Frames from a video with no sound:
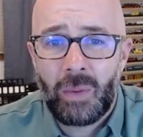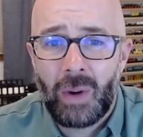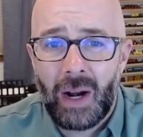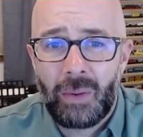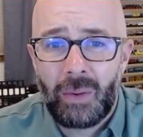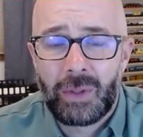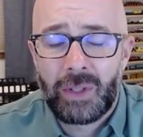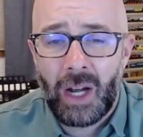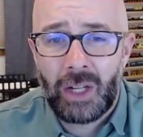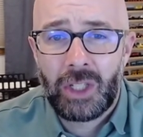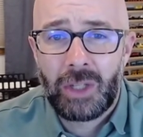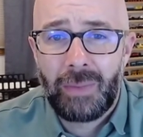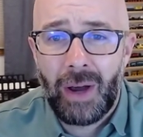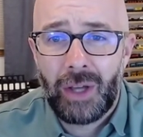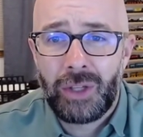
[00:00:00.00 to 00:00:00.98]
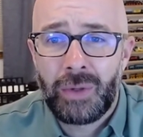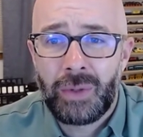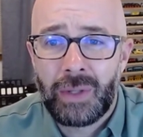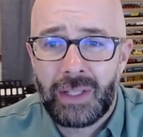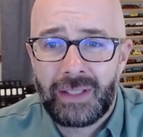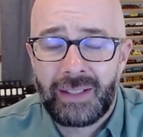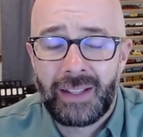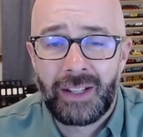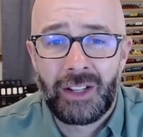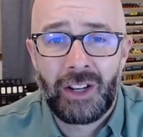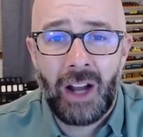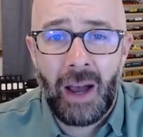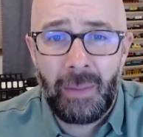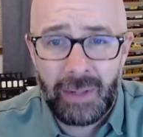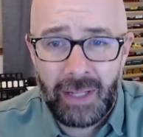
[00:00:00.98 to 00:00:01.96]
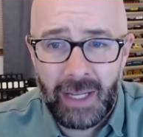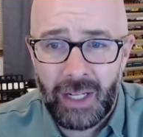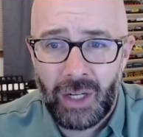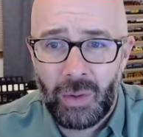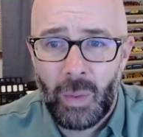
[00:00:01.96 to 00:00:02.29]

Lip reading: where I will talk to you about units in the denominator.